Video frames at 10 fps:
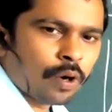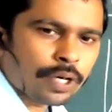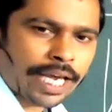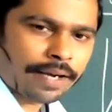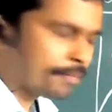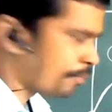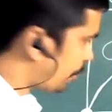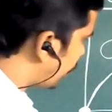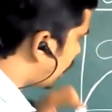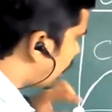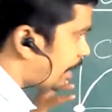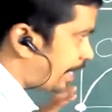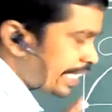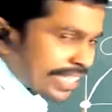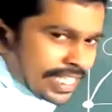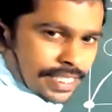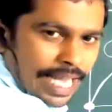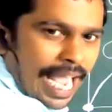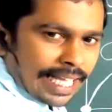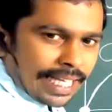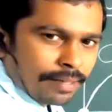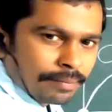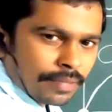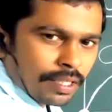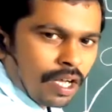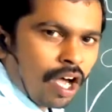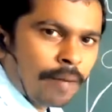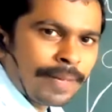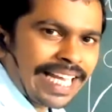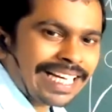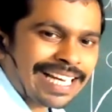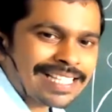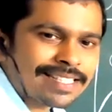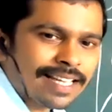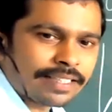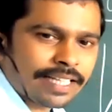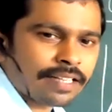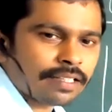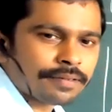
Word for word: Okay. In this diagram, how many crests are there?